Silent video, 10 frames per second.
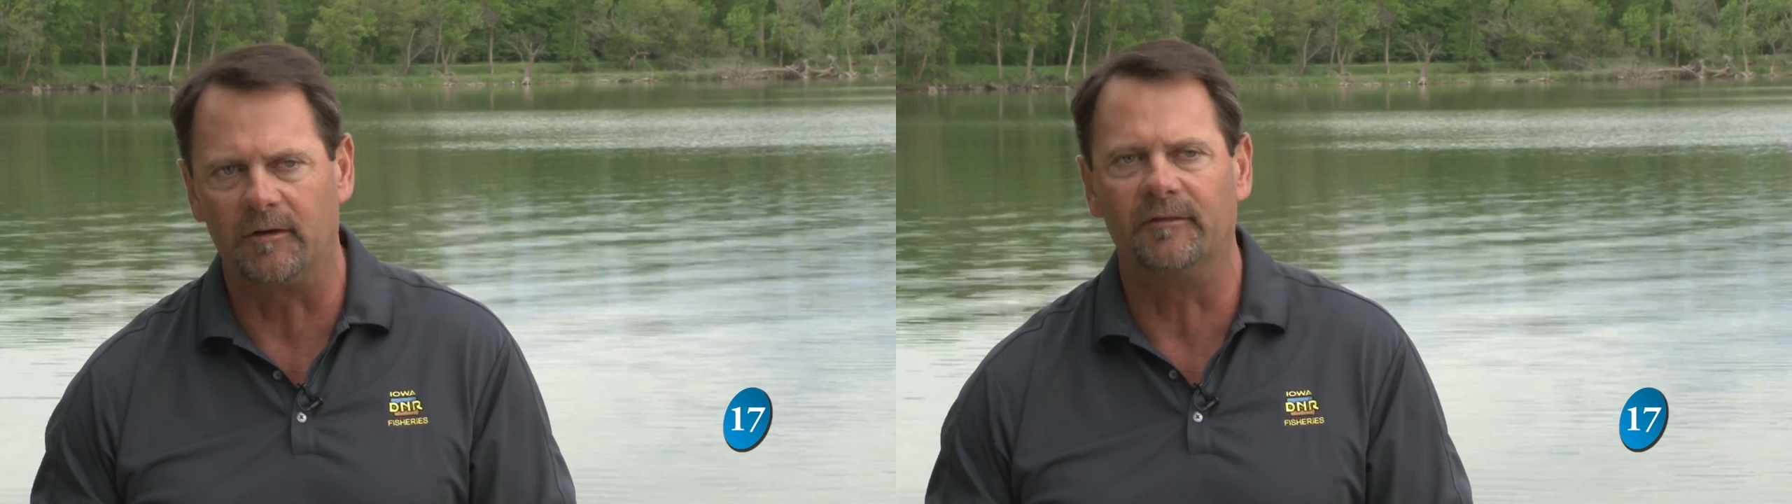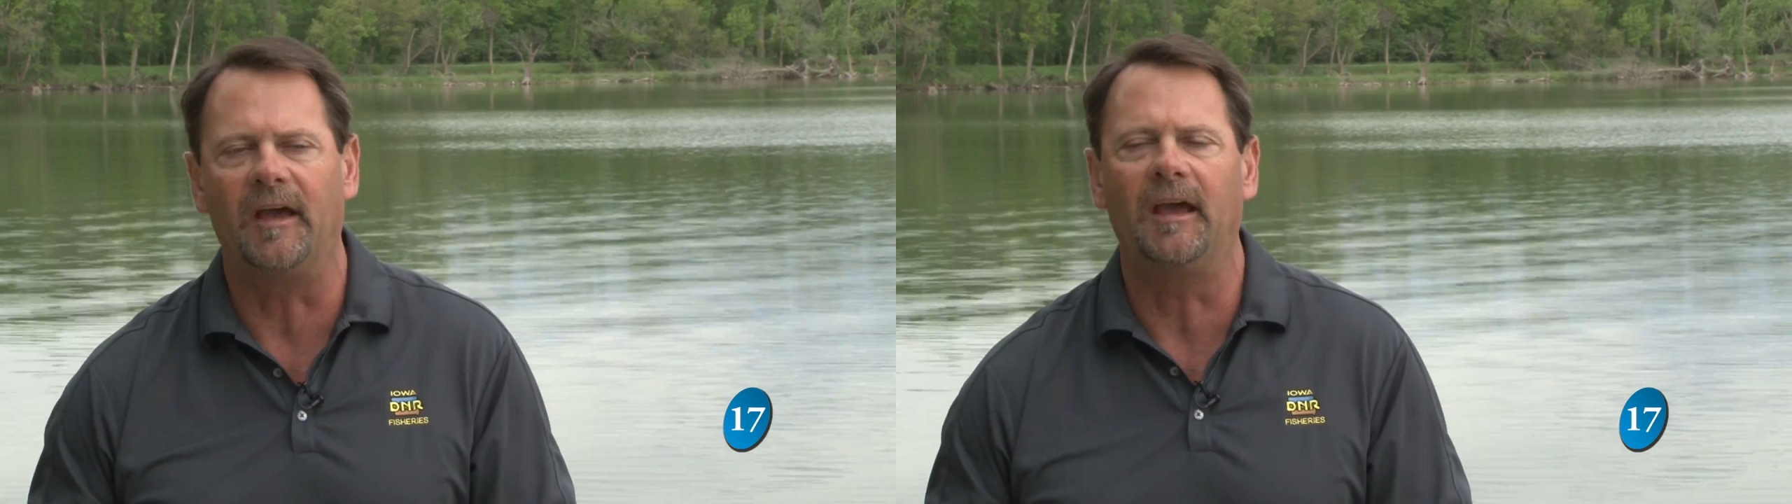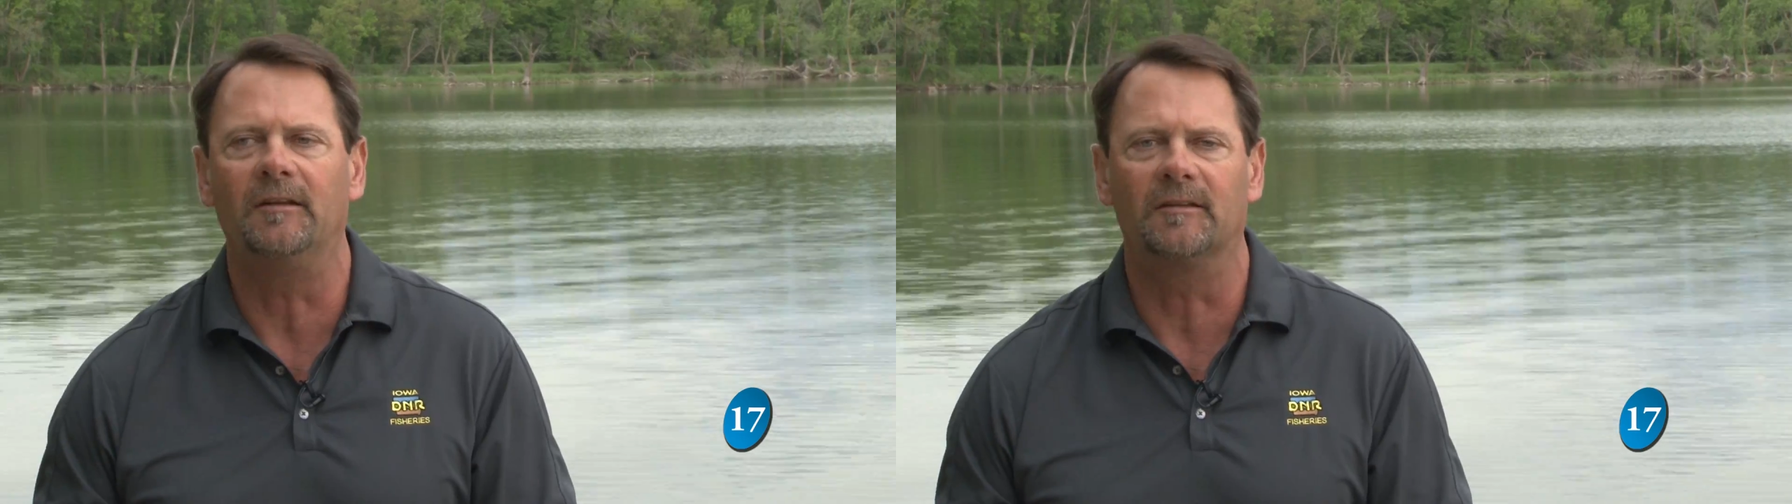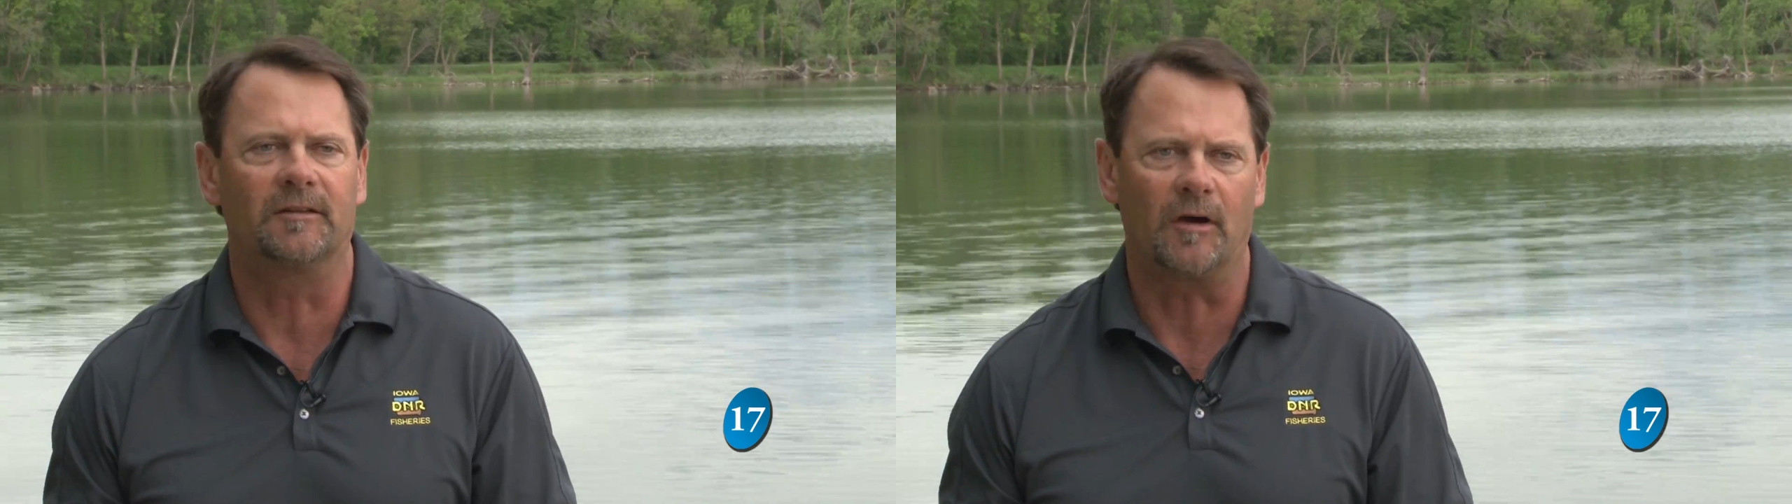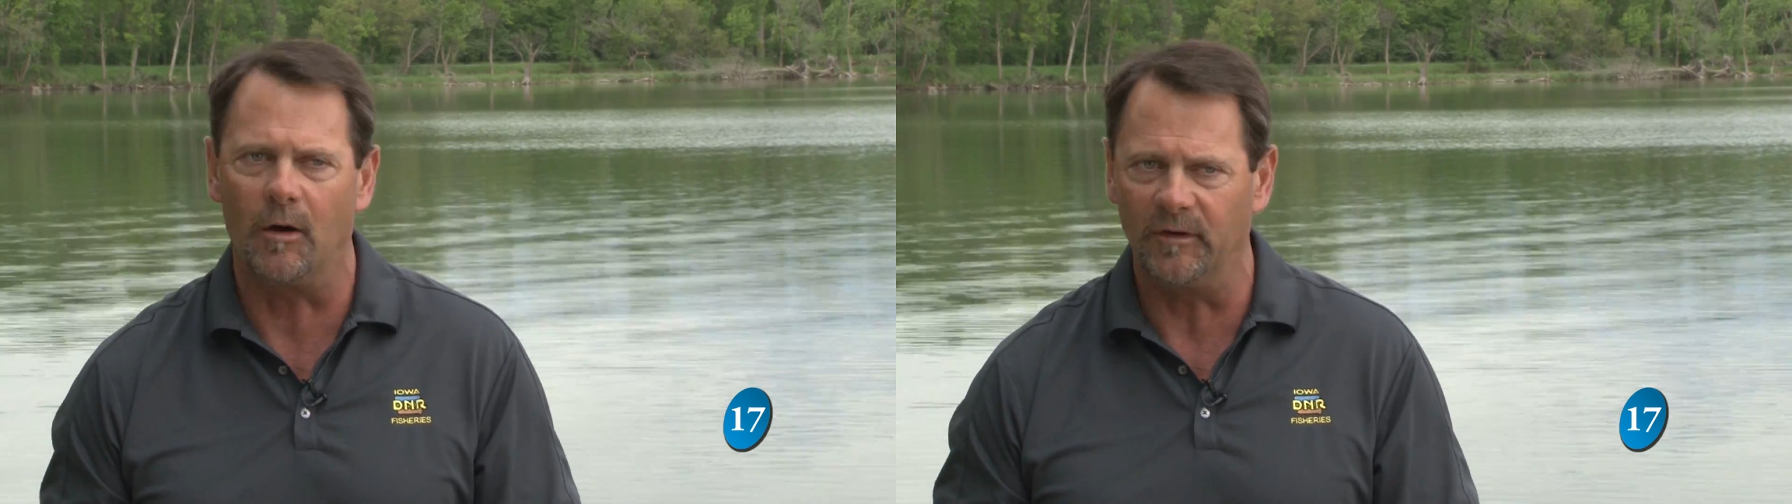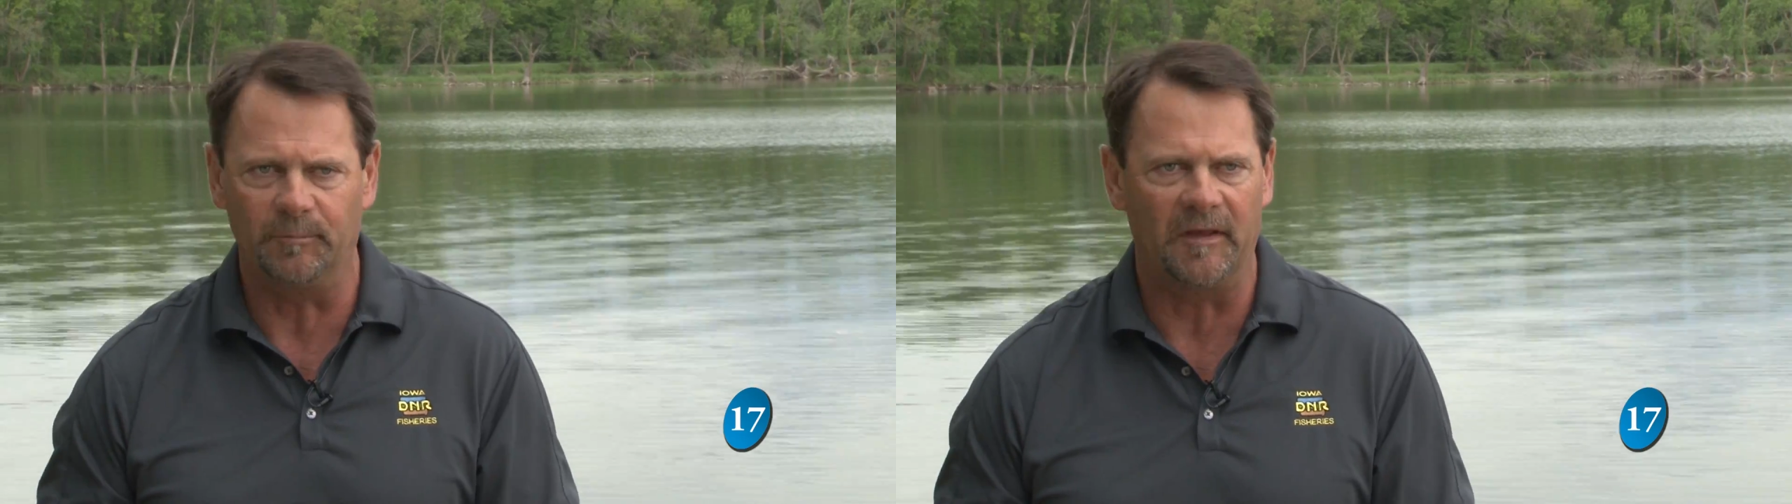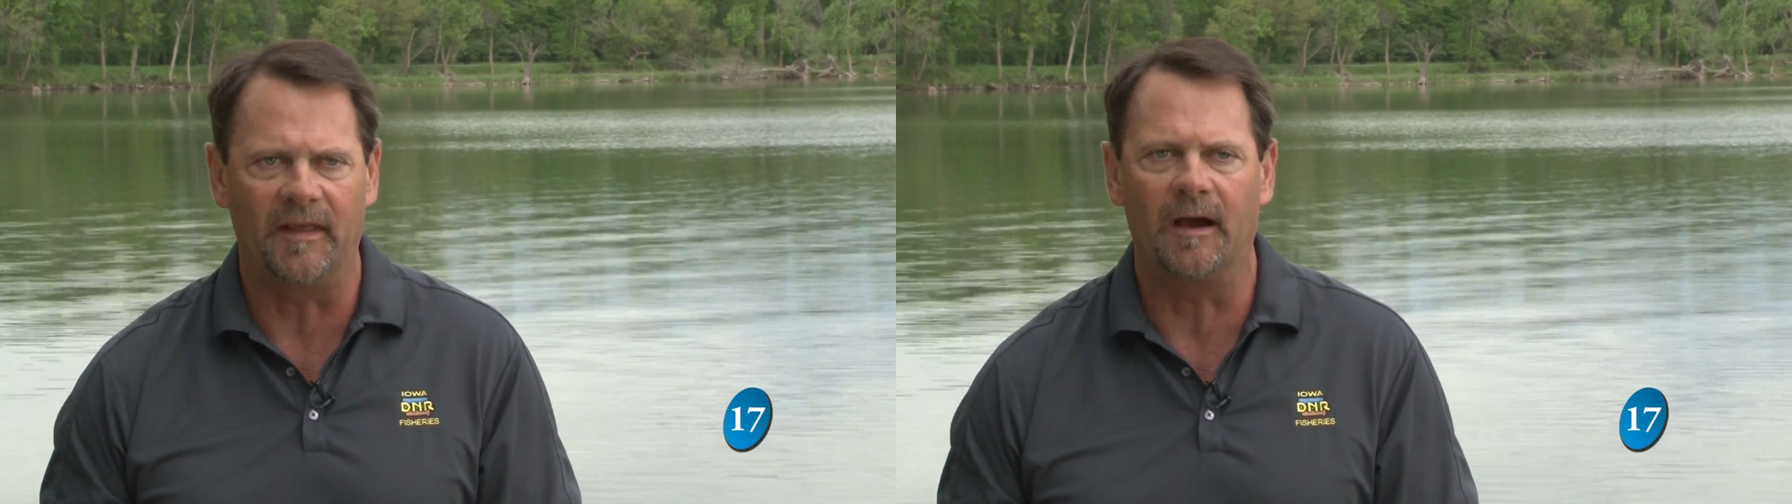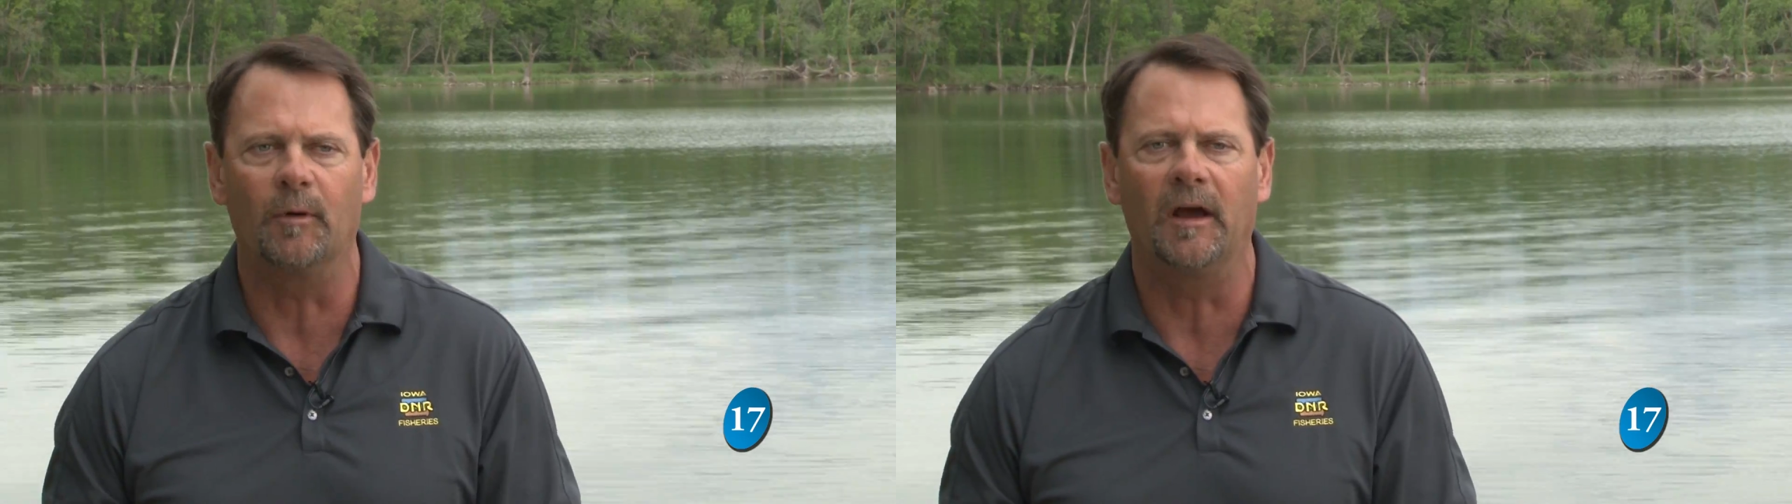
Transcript: veins, and it's always been that